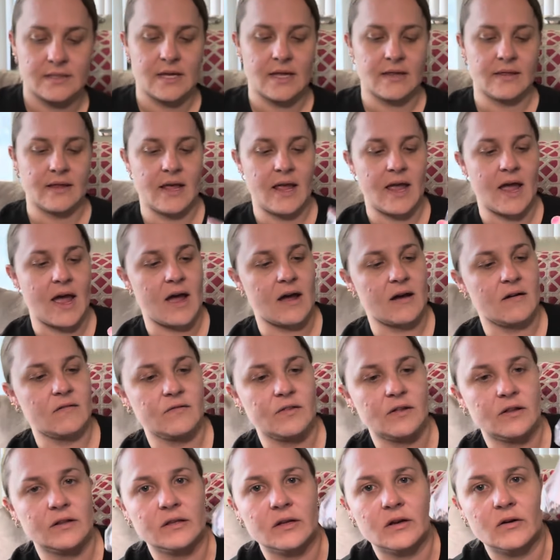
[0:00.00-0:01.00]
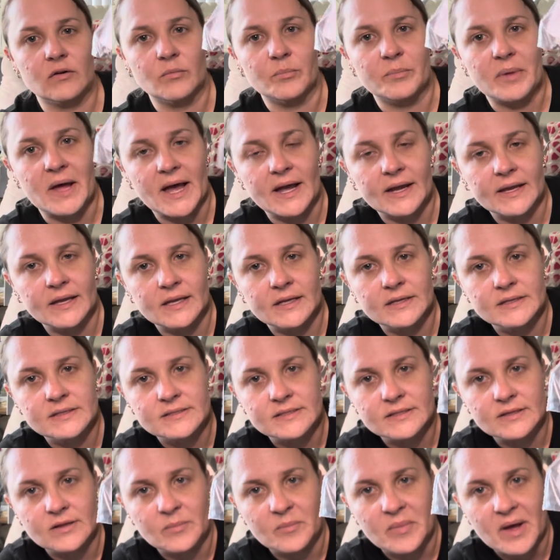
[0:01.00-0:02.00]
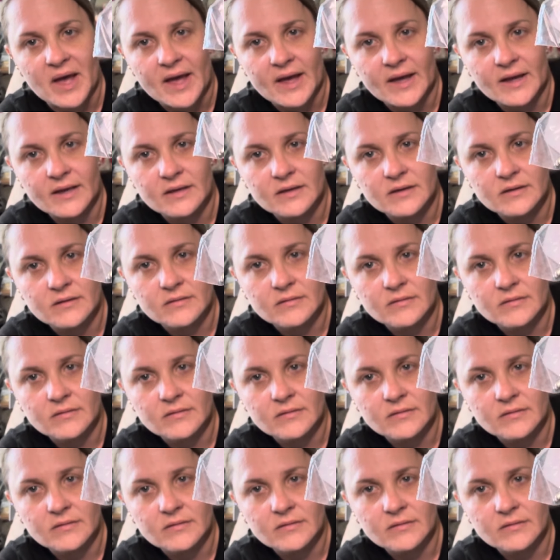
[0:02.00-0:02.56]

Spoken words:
and they have the little backings in the bag.